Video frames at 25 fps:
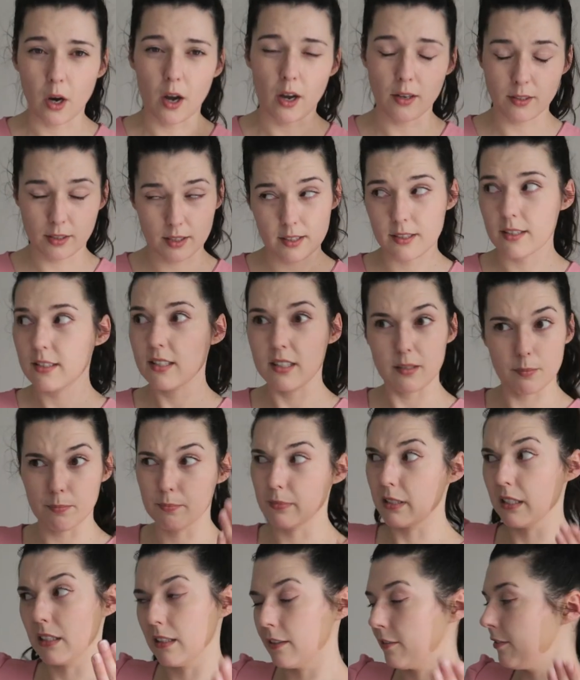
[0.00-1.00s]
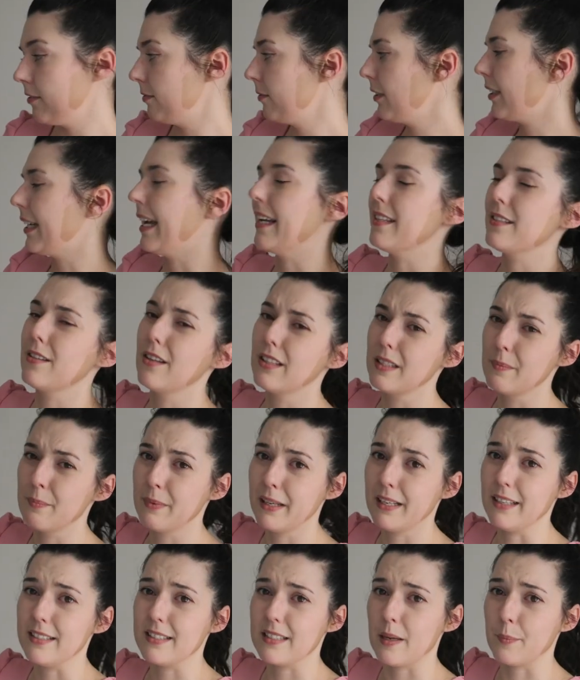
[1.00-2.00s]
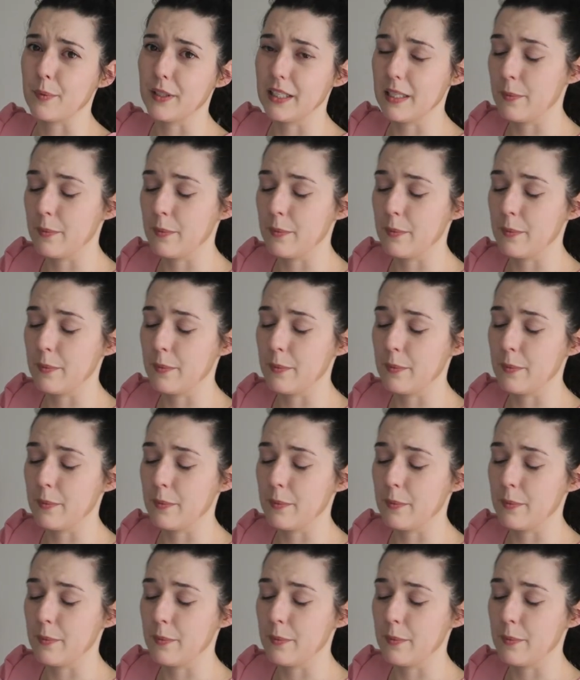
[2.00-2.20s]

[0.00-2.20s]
hot, because it's the middle of, okay, it's not the middle of summer